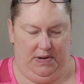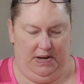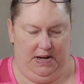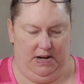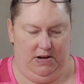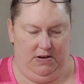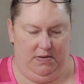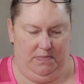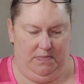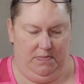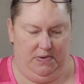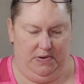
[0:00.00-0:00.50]

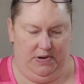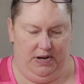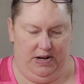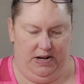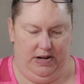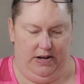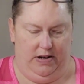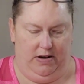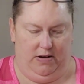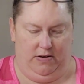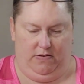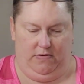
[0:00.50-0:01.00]

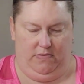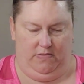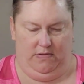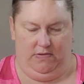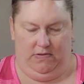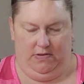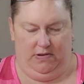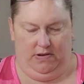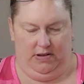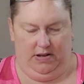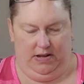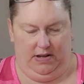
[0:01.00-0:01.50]

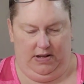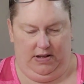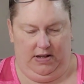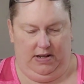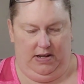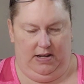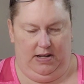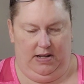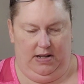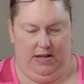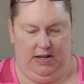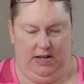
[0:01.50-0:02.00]
No.
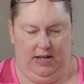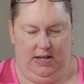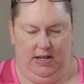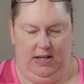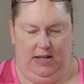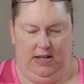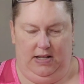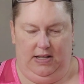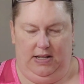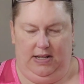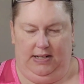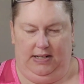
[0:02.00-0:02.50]

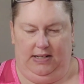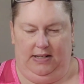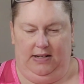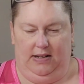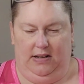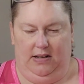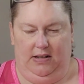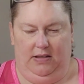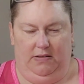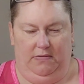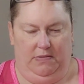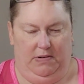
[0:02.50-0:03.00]
That's
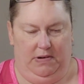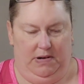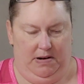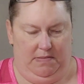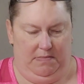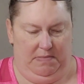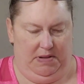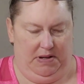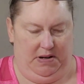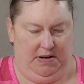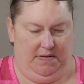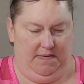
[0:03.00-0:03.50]
not the word
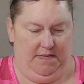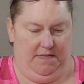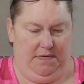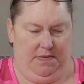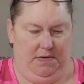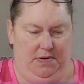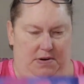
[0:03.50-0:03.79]
I'm looking